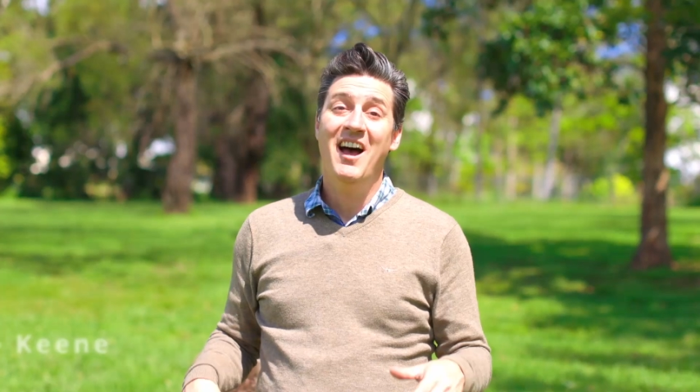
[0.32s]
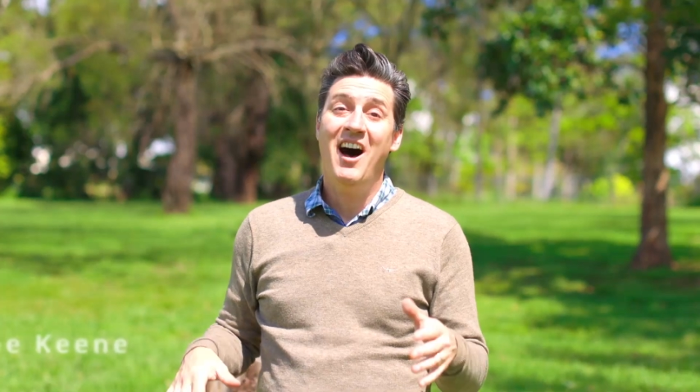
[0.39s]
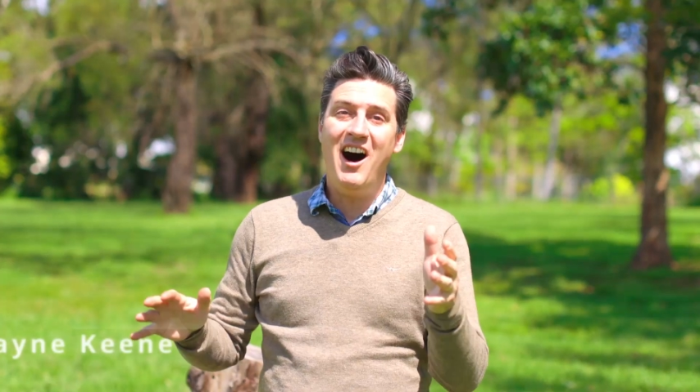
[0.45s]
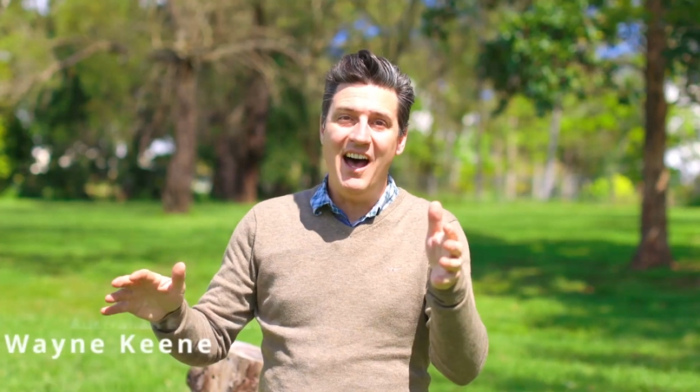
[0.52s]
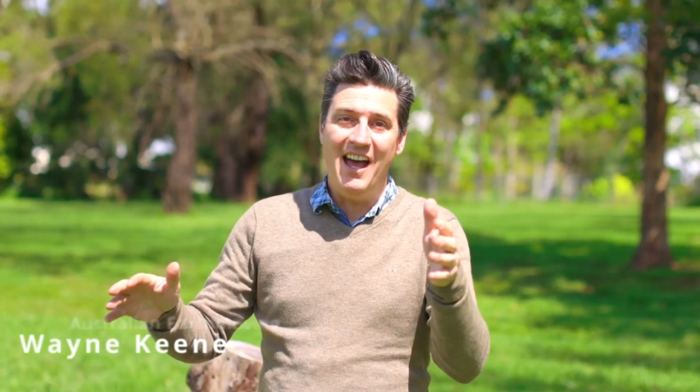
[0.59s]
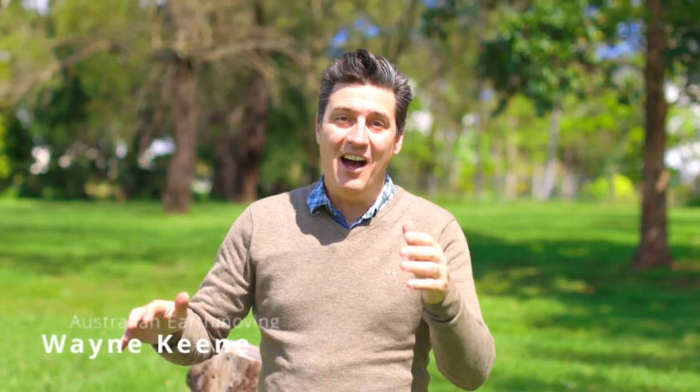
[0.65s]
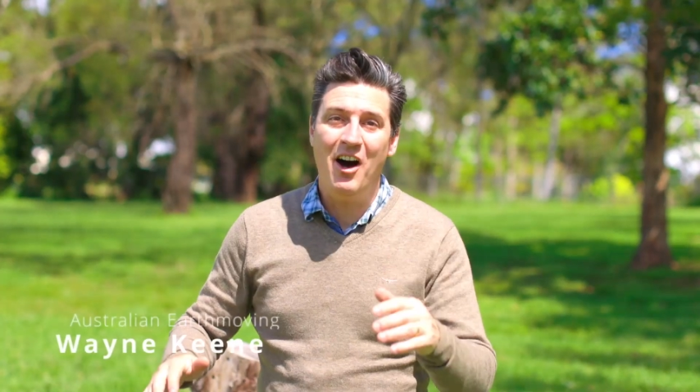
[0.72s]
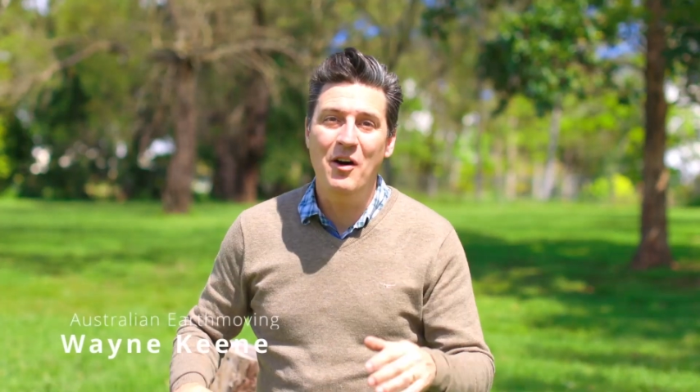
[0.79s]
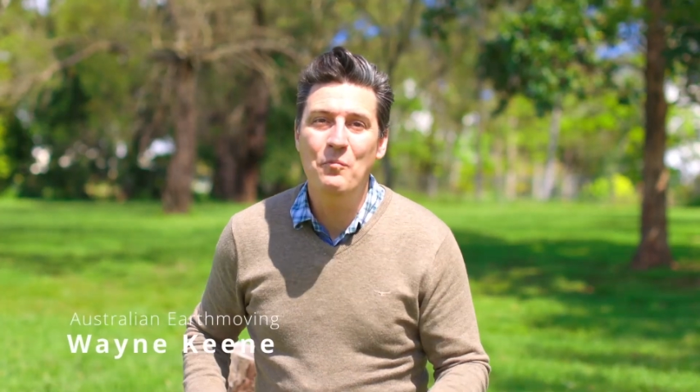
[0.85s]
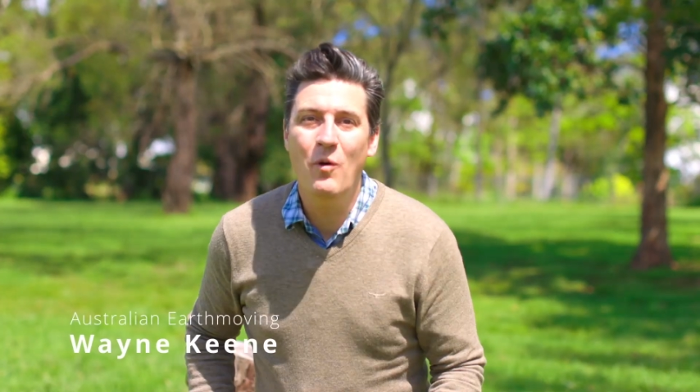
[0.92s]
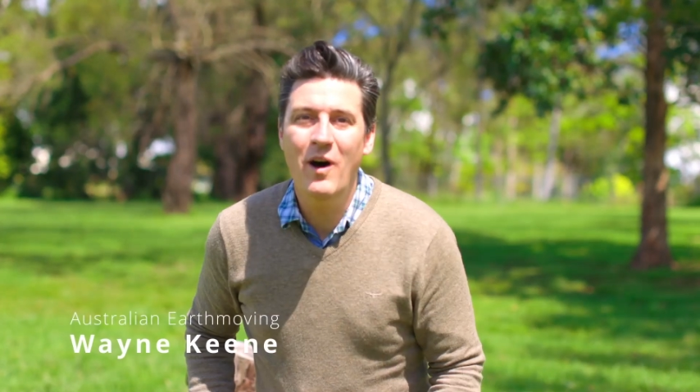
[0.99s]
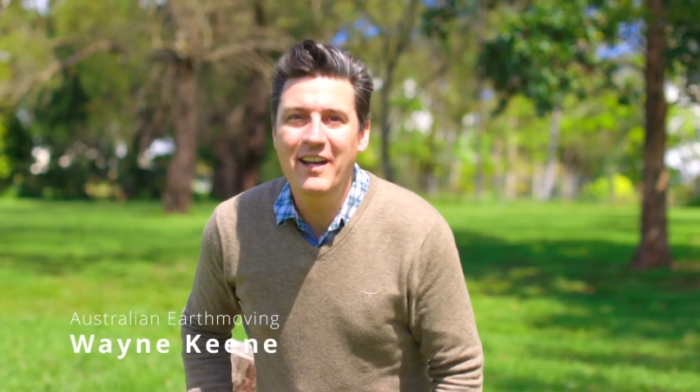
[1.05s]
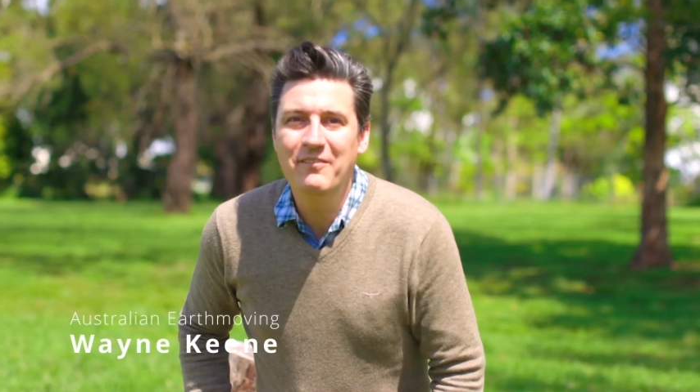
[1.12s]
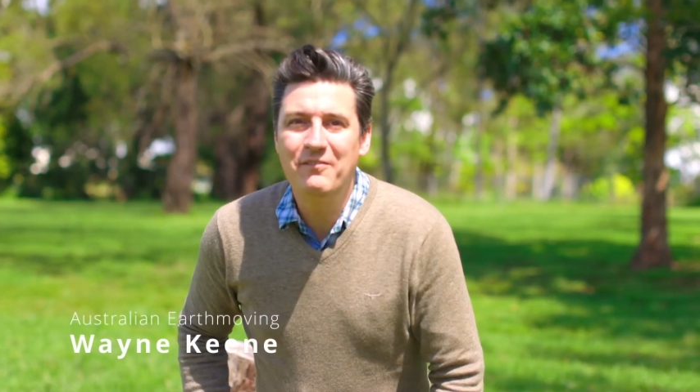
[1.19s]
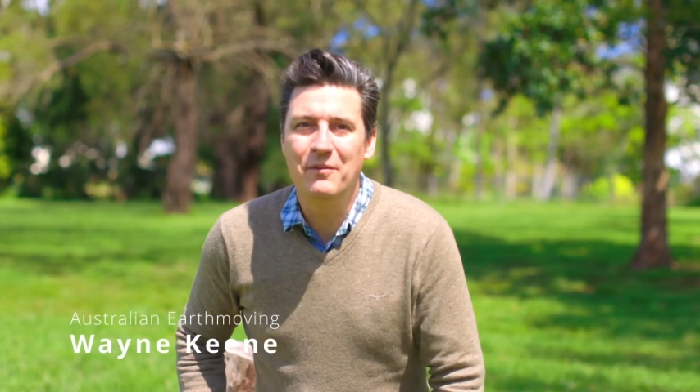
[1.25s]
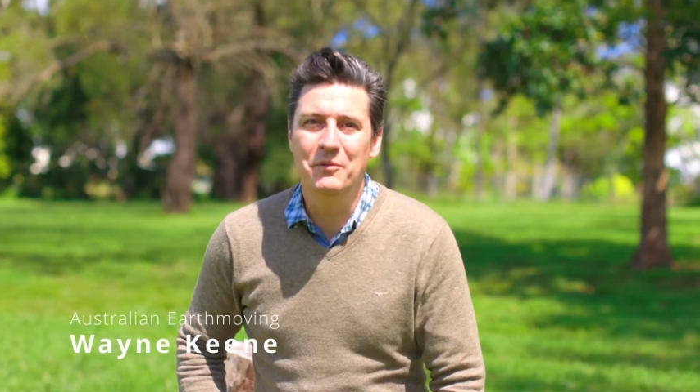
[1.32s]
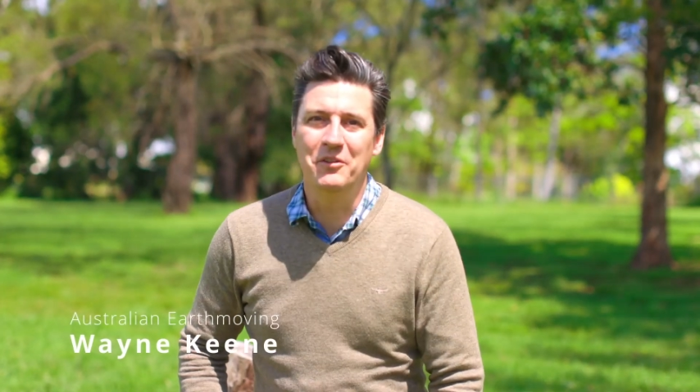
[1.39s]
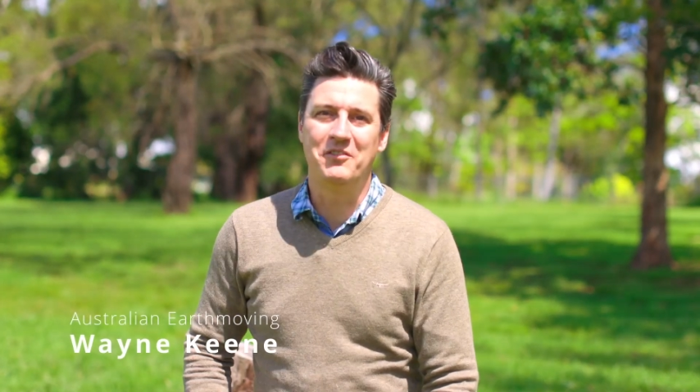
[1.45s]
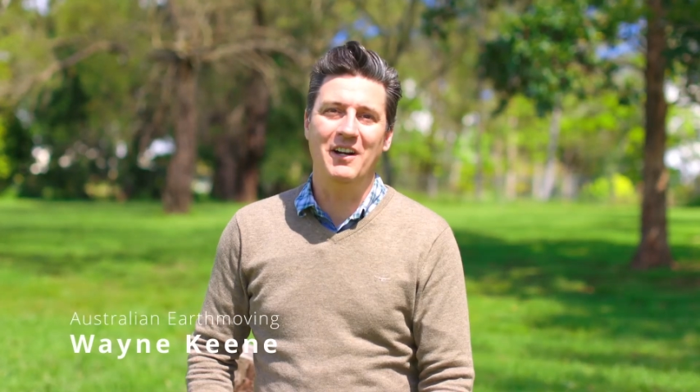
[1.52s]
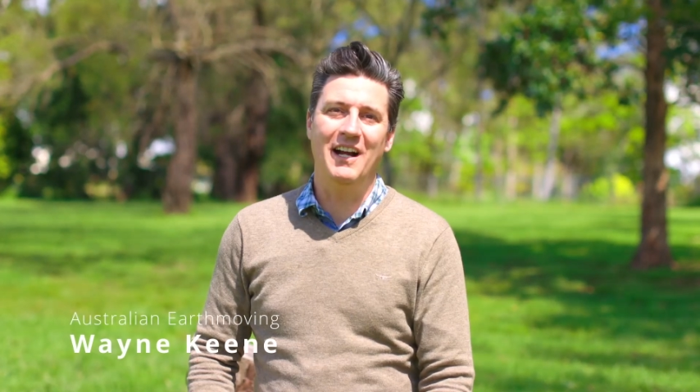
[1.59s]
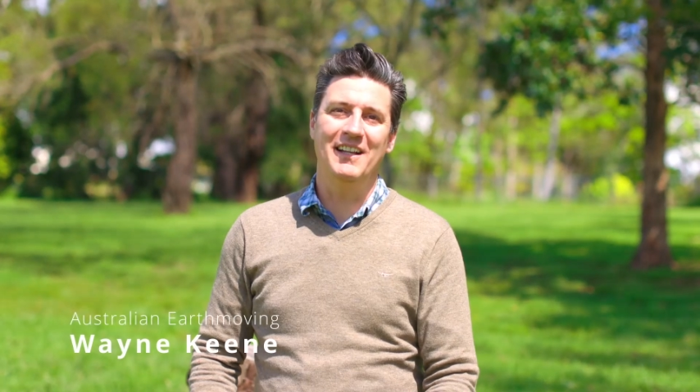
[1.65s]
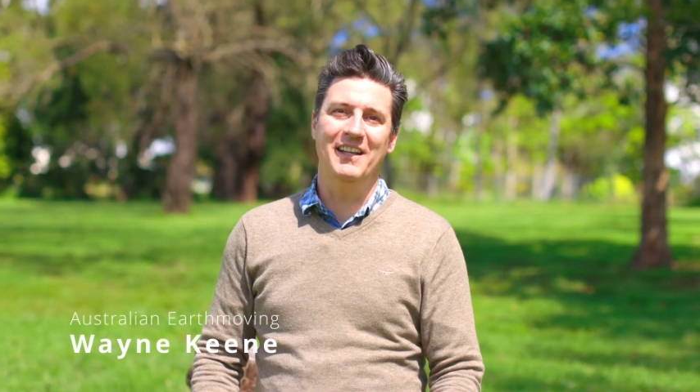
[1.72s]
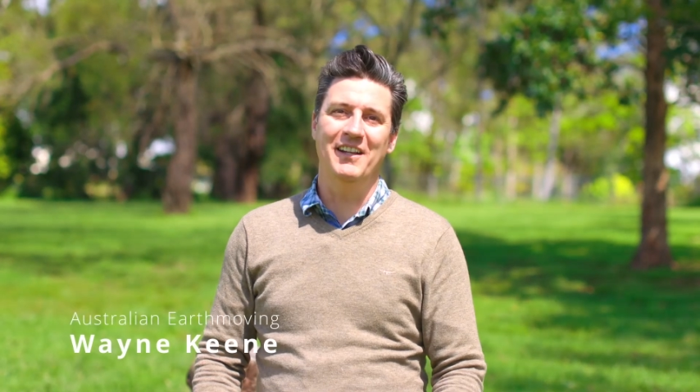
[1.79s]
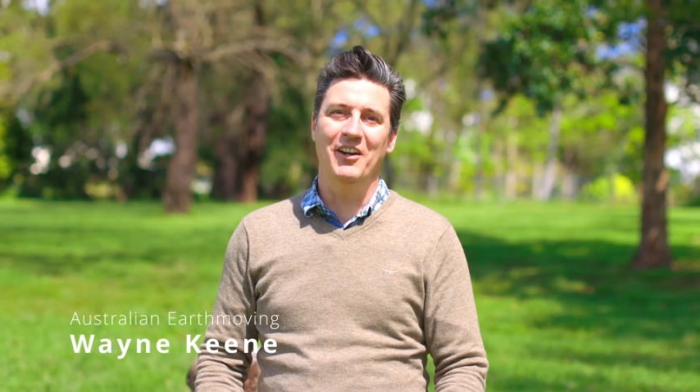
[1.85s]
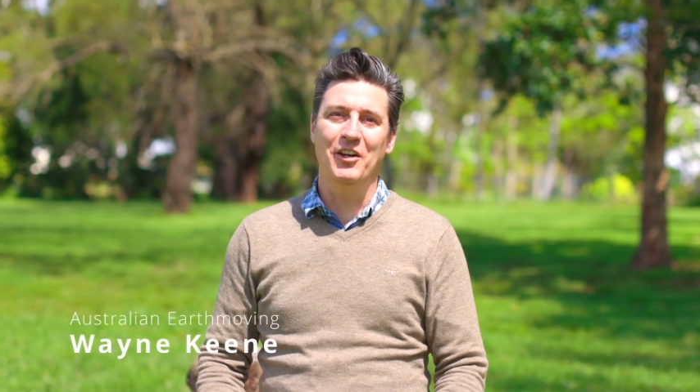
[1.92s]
Hi, I'm Wayne from Australian